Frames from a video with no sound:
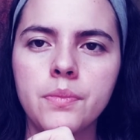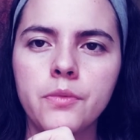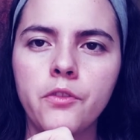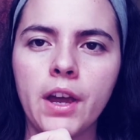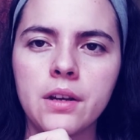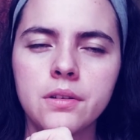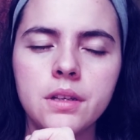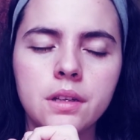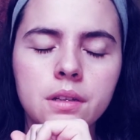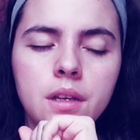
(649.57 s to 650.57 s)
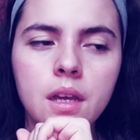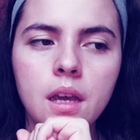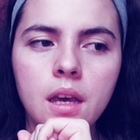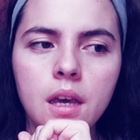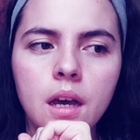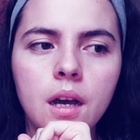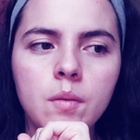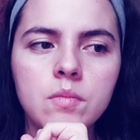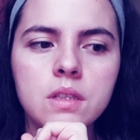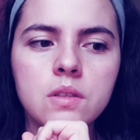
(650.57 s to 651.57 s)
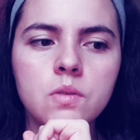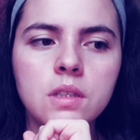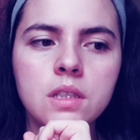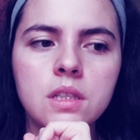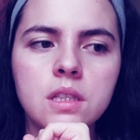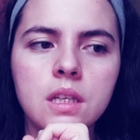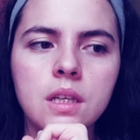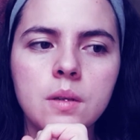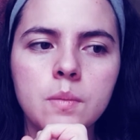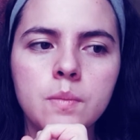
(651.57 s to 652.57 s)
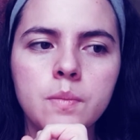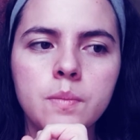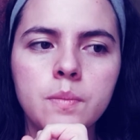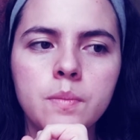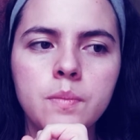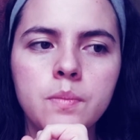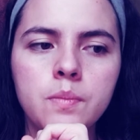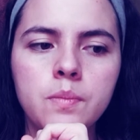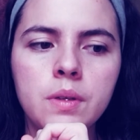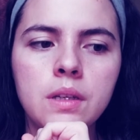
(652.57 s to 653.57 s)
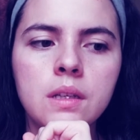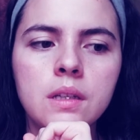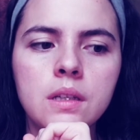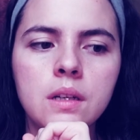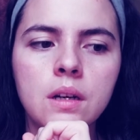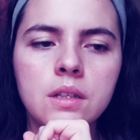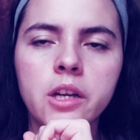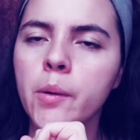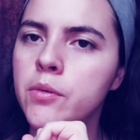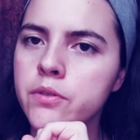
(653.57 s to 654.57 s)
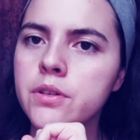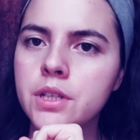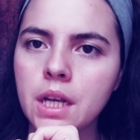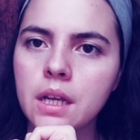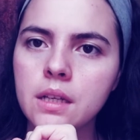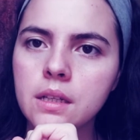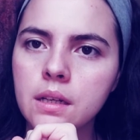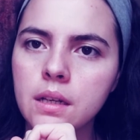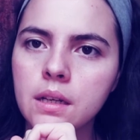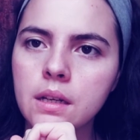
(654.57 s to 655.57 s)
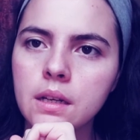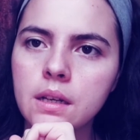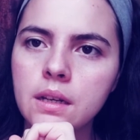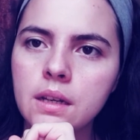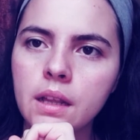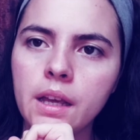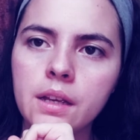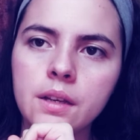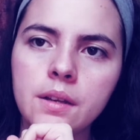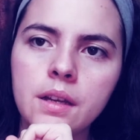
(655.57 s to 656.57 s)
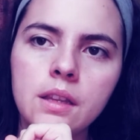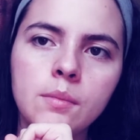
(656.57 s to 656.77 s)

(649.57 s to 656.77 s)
factor in here. This is really just like being on top of your shit. Like in the